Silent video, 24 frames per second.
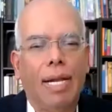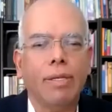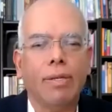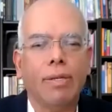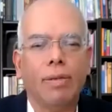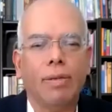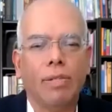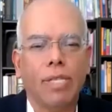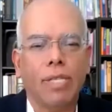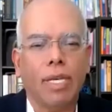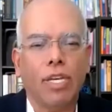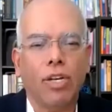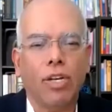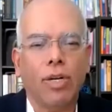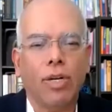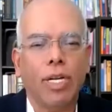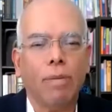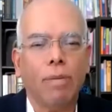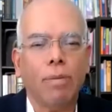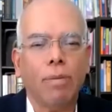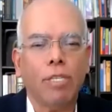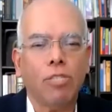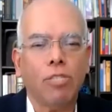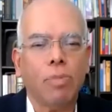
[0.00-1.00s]
security
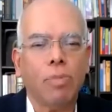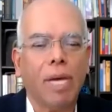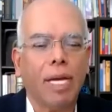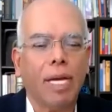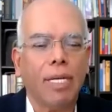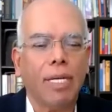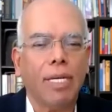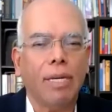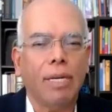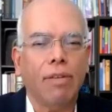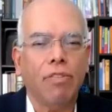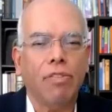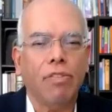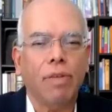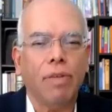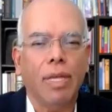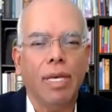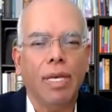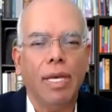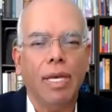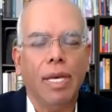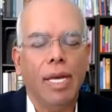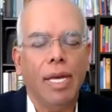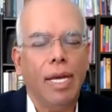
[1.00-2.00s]
perspective.
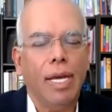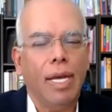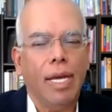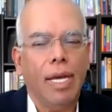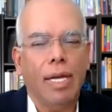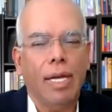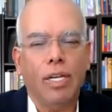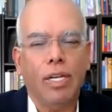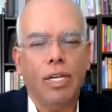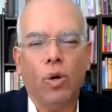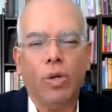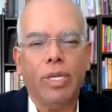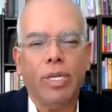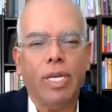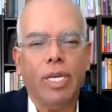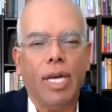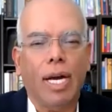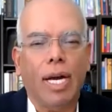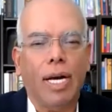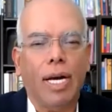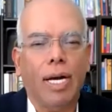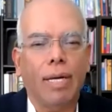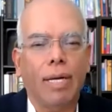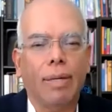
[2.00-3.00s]
No
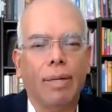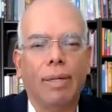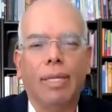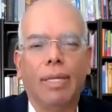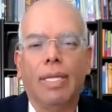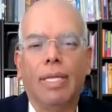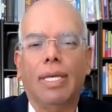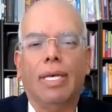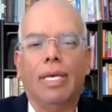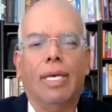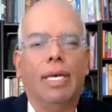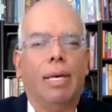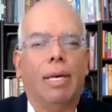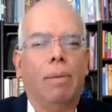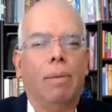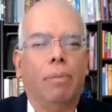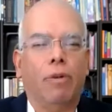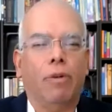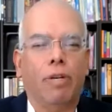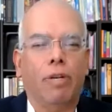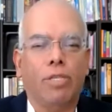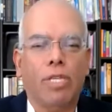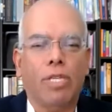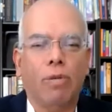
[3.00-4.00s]
young
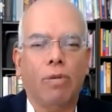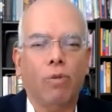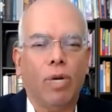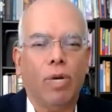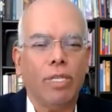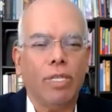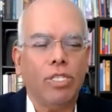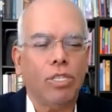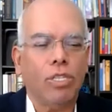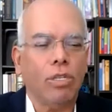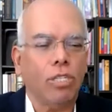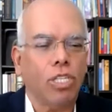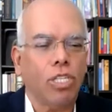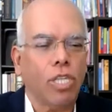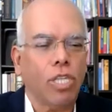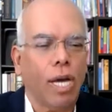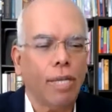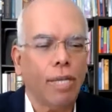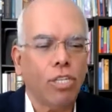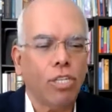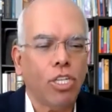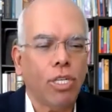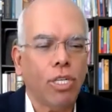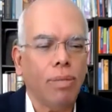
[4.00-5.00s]
person wants to
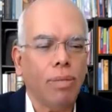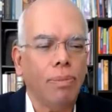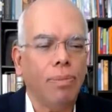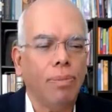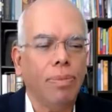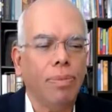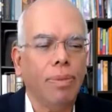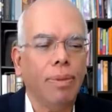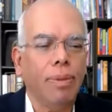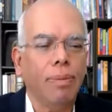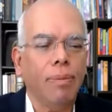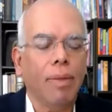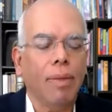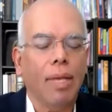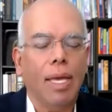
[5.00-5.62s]
touch them.